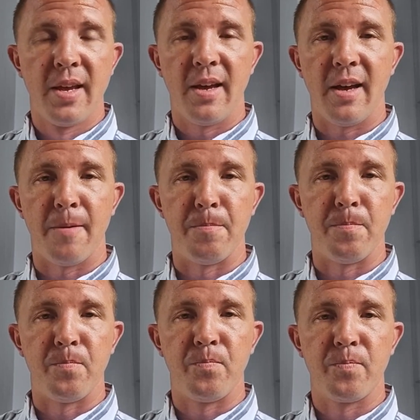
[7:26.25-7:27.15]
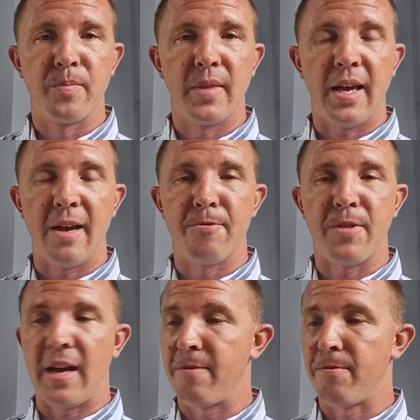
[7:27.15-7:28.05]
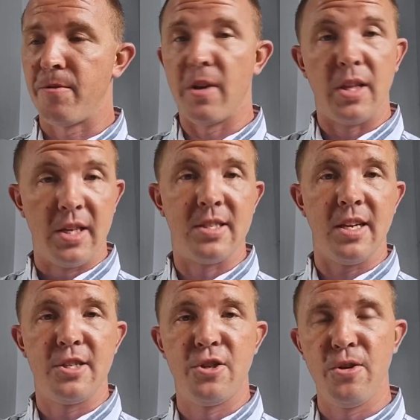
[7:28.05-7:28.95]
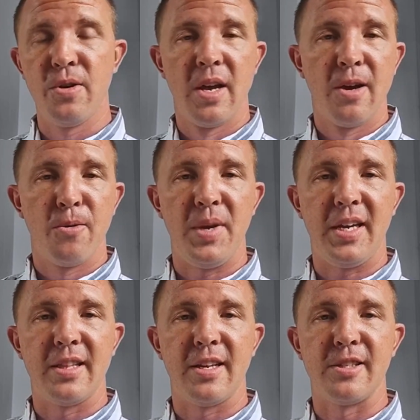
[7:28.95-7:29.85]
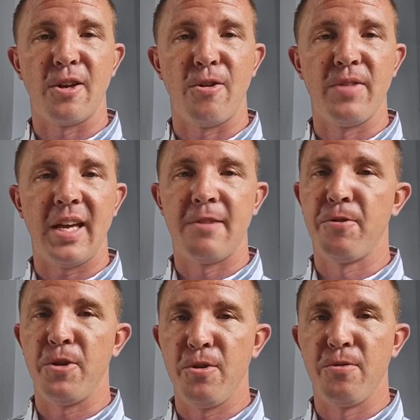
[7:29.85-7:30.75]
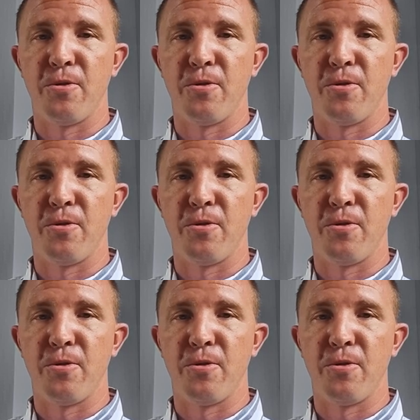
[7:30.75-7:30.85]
have this issue. We can resolve that for you